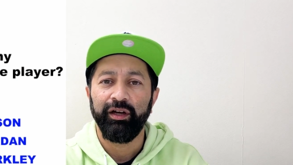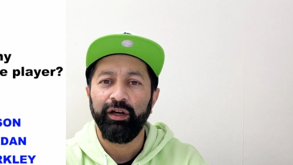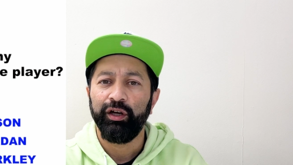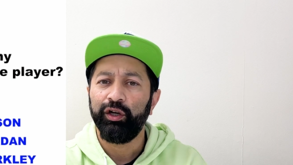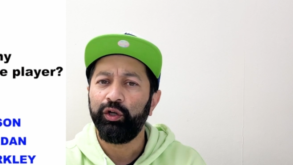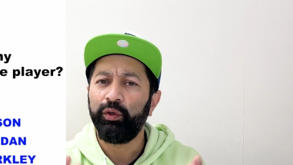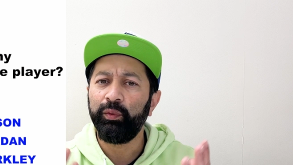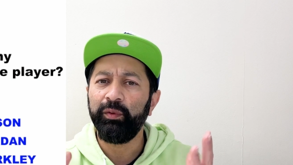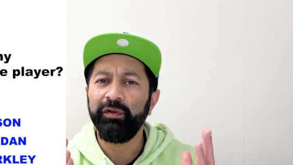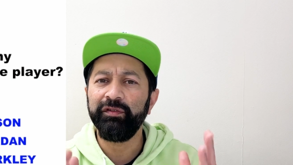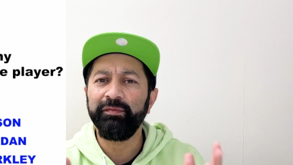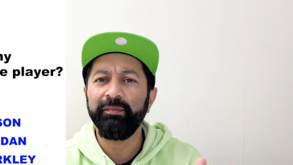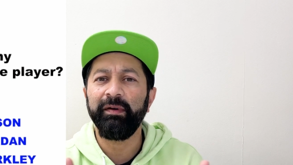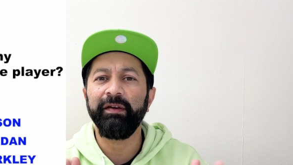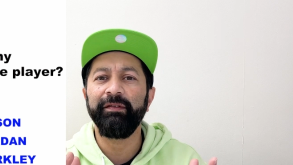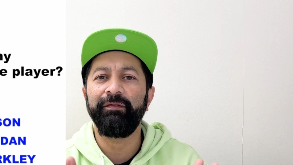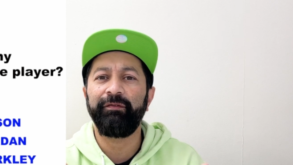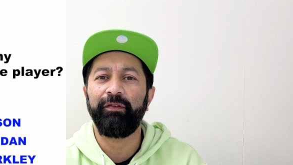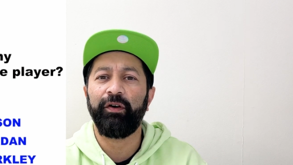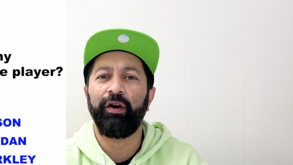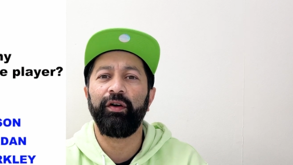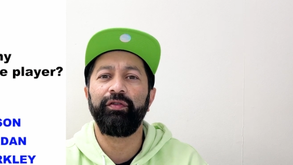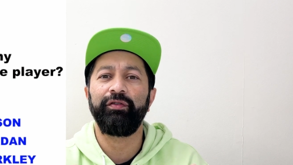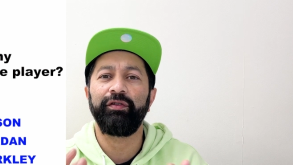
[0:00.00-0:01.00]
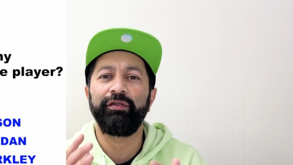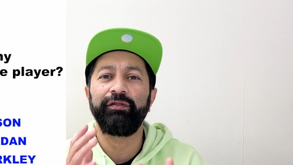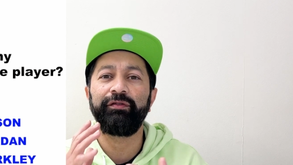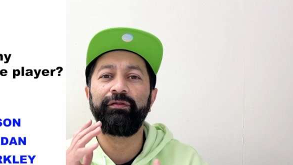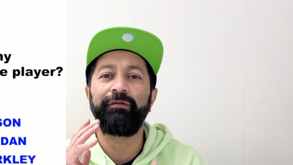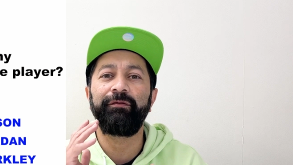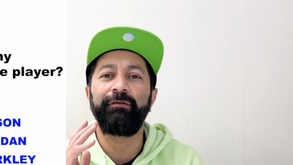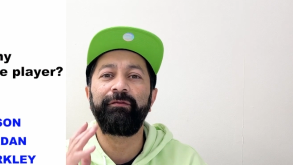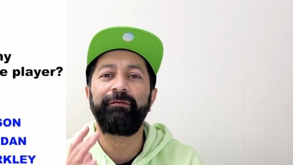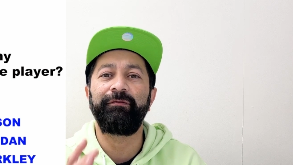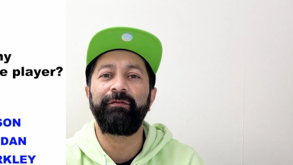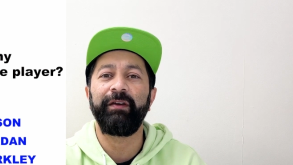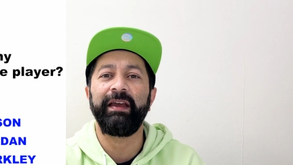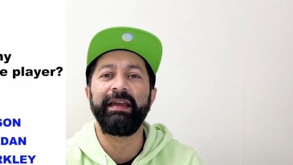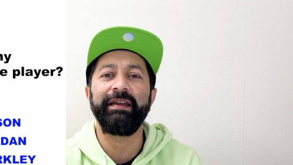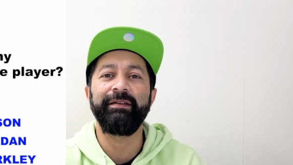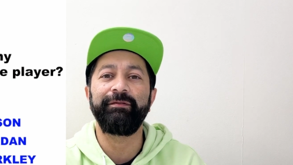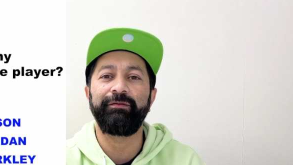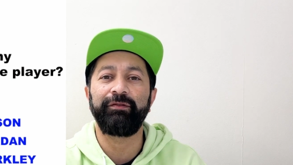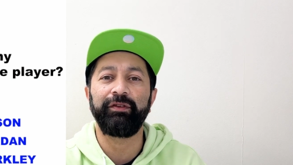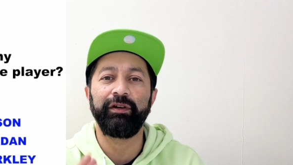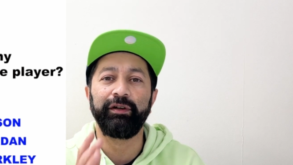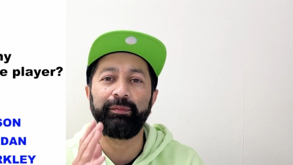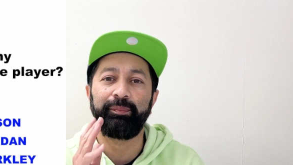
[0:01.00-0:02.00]
Who is my father's
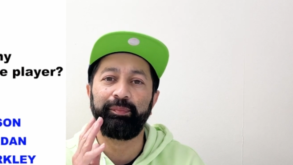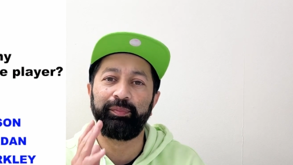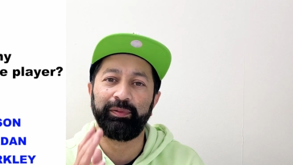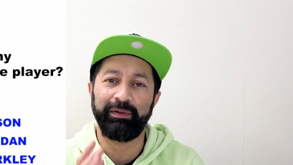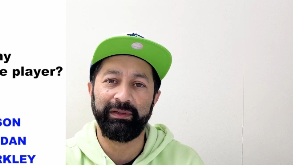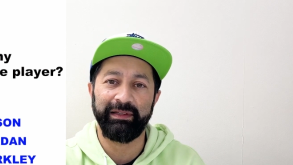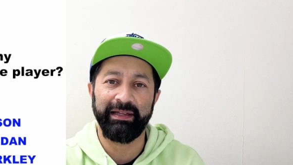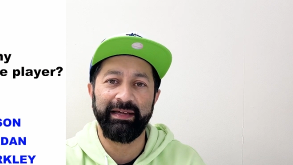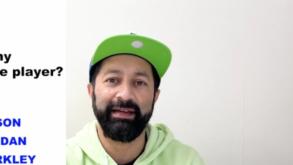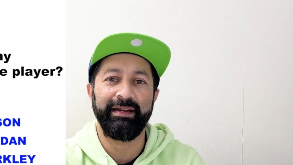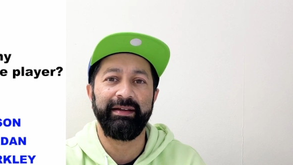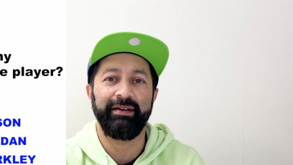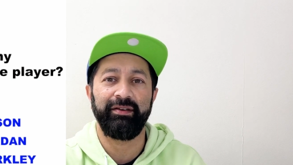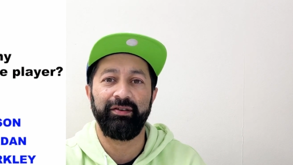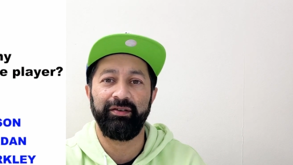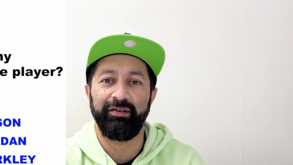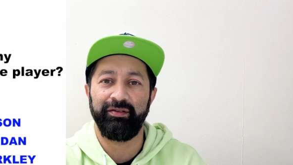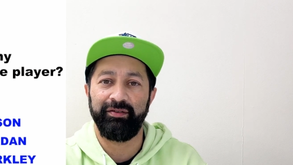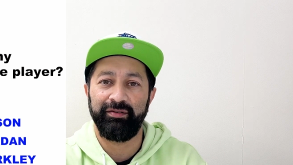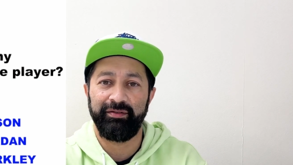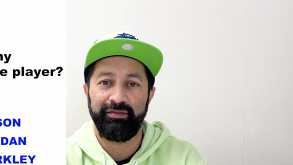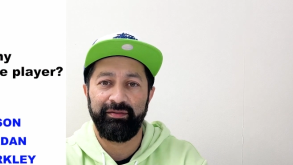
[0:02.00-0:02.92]
favorite player?